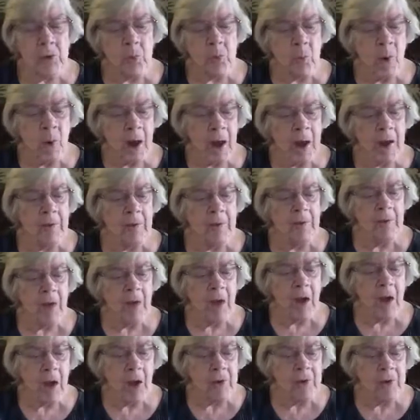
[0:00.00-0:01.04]
white
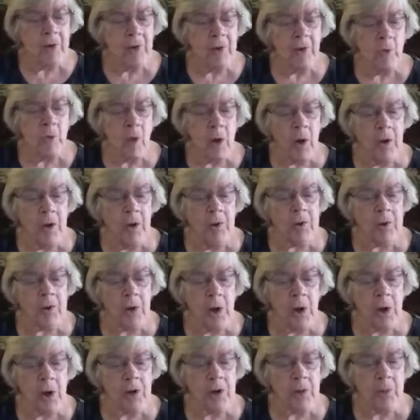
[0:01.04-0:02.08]
flowers of wild
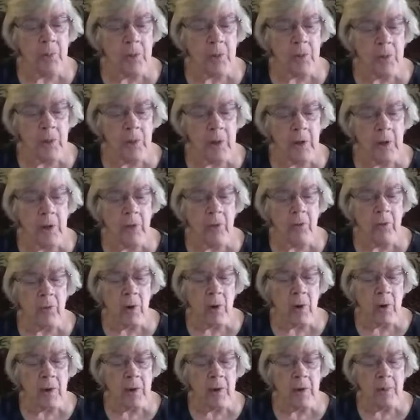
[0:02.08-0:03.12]
sarsaparilla
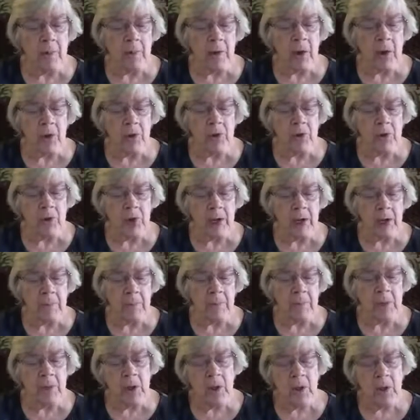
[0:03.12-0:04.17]
grow in a
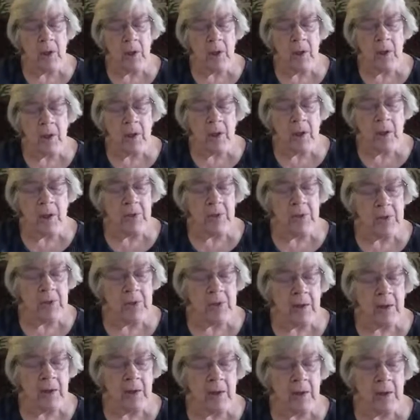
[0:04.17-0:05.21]
ball-shaped, he
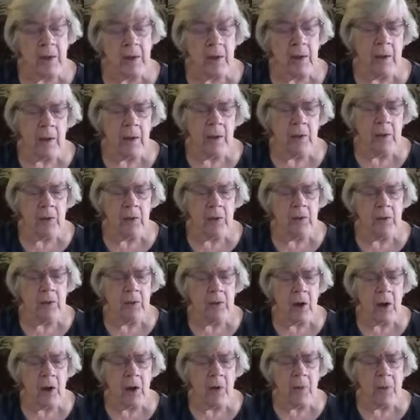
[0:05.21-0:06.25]
recited. Don't
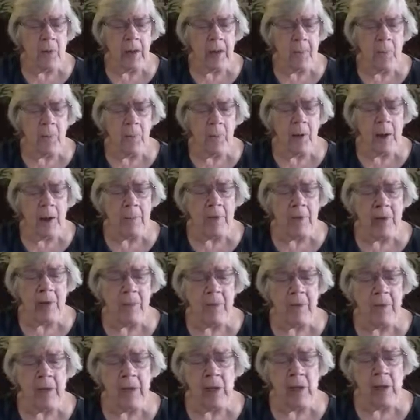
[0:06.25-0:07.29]
start with that, boy, I'm not
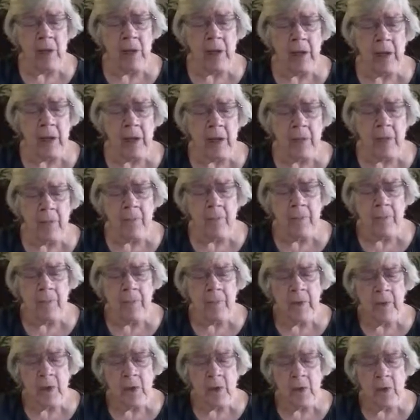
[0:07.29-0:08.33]
finished yet.
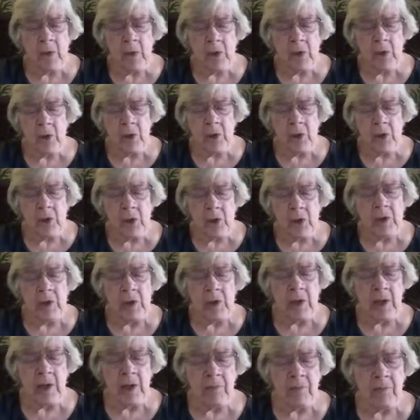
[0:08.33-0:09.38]

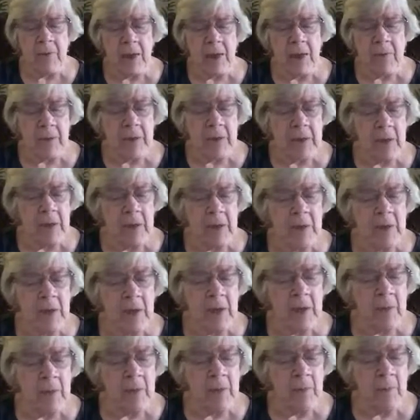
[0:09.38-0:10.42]
Ginseng family, it
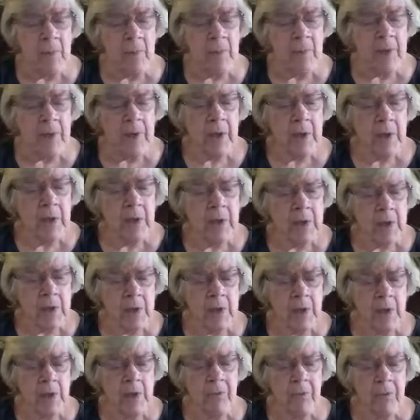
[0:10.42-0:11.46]
says.
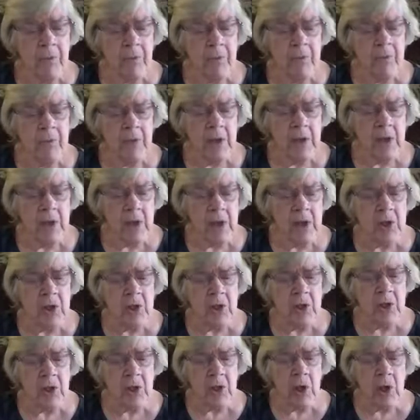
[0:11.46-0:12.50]
6 to 15
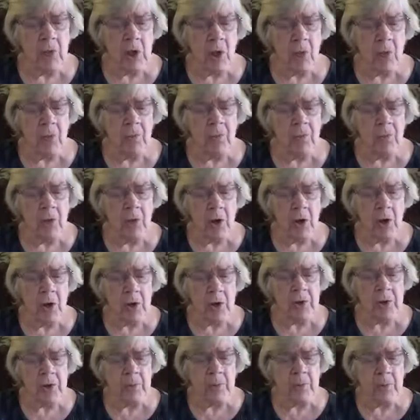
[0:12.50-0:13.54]
inches tall,
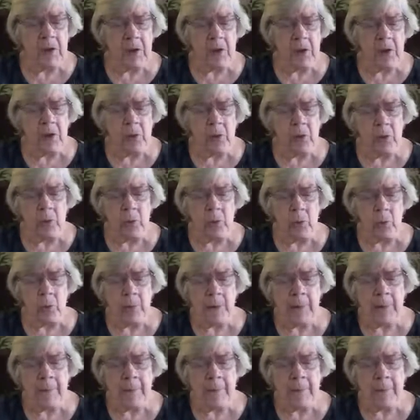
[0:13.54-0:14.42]
flowers in May and June.